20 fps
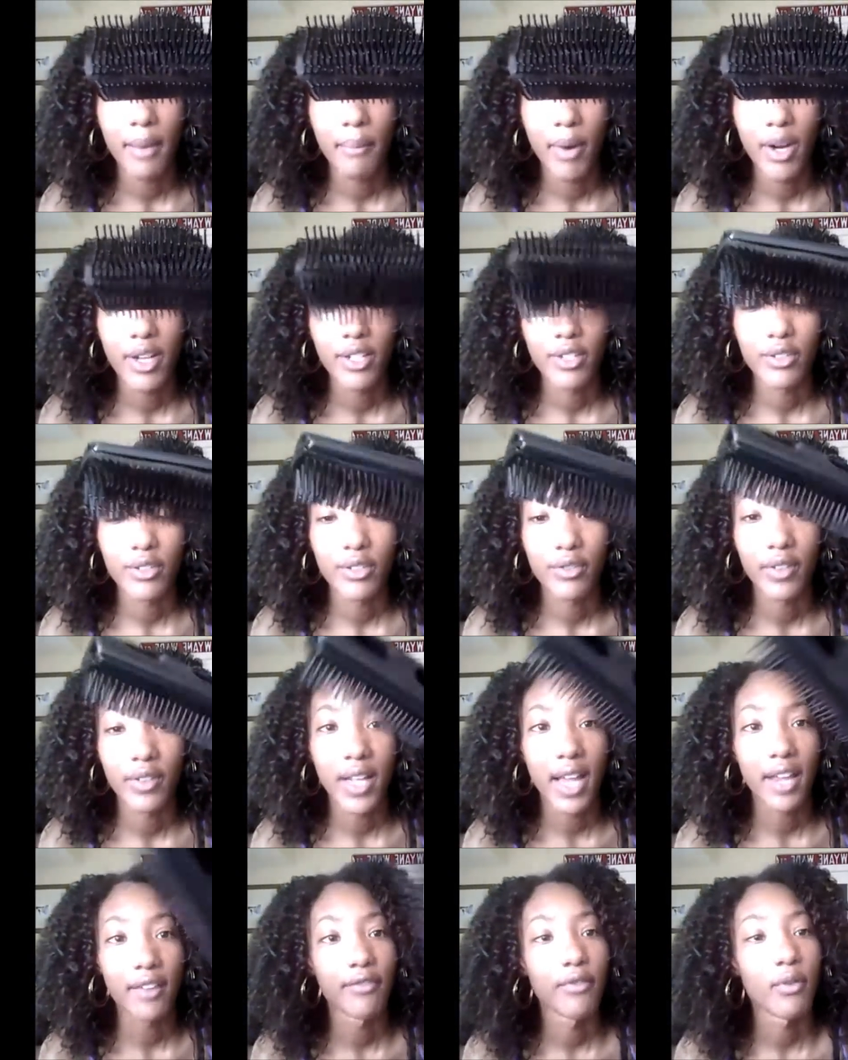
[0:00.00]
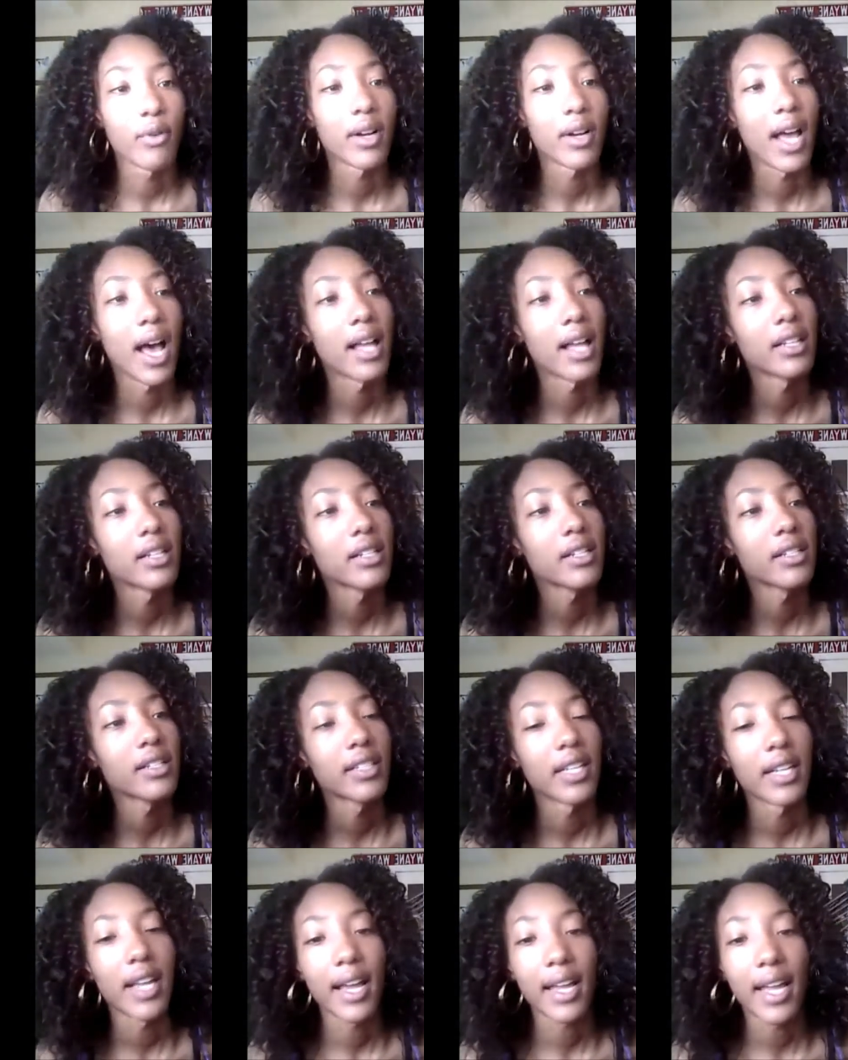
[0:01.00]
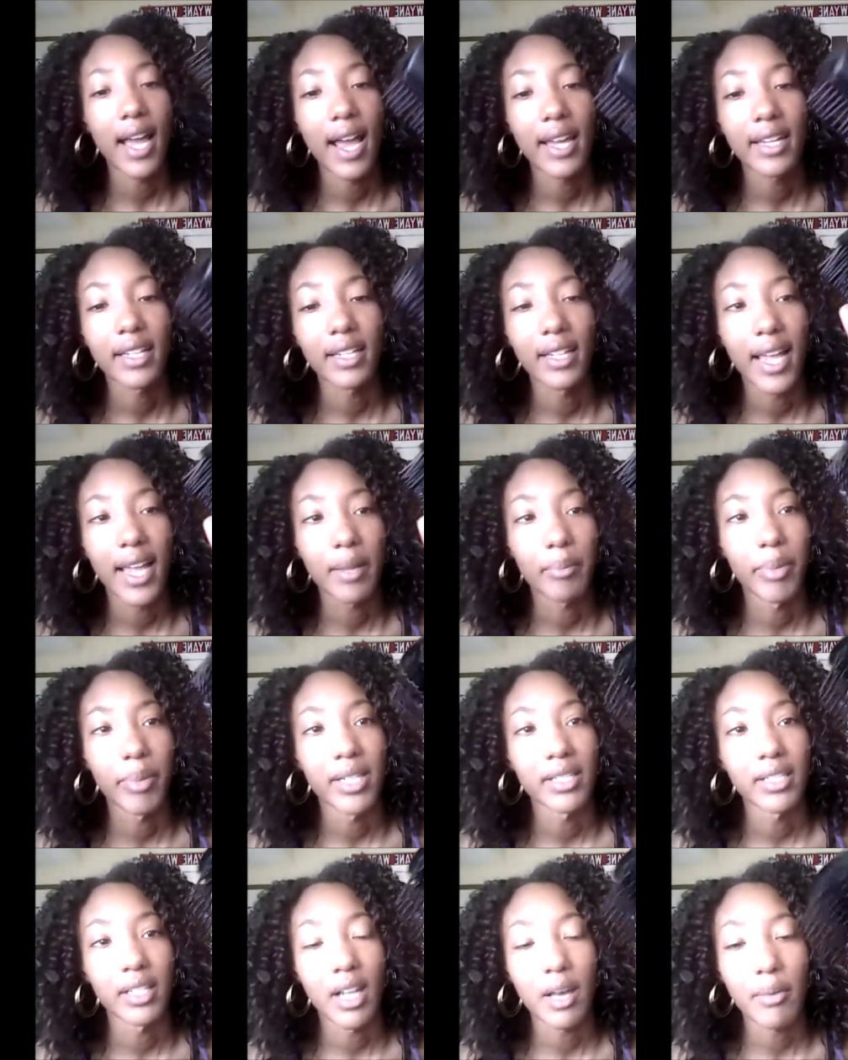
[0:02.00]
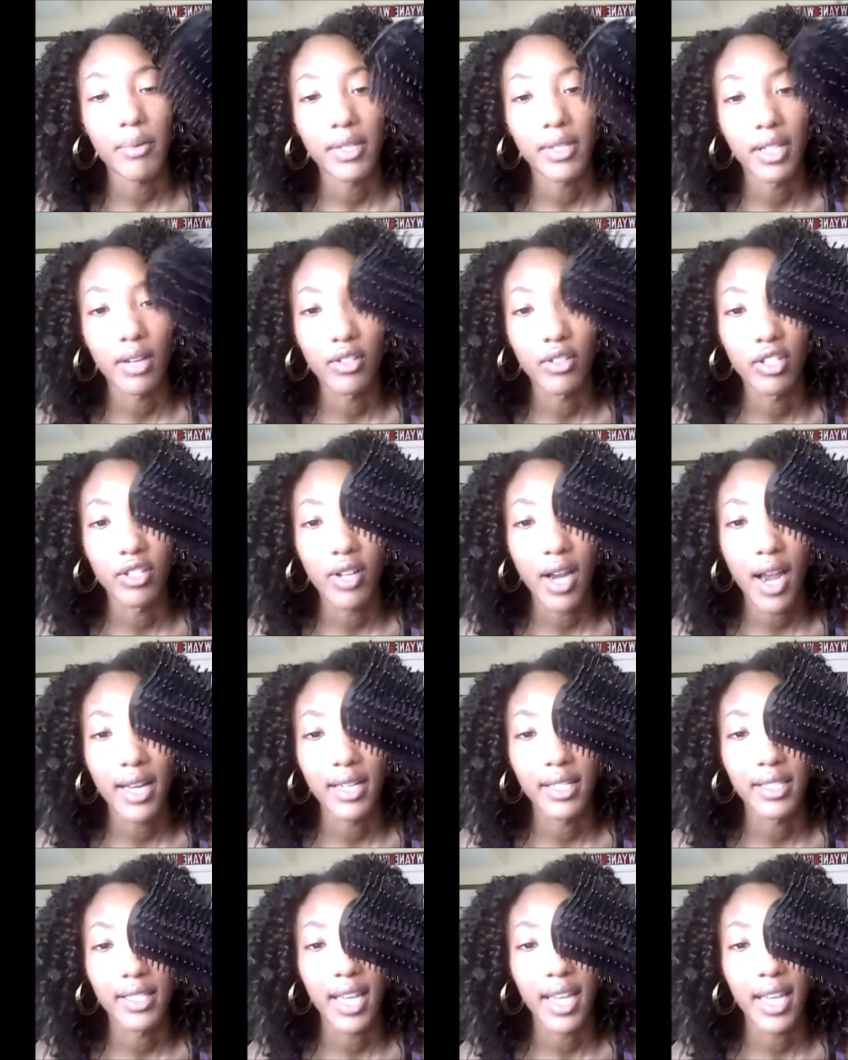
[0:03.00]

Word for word: at Marshalls for like $4 and I kind of like bent it up because I was trying to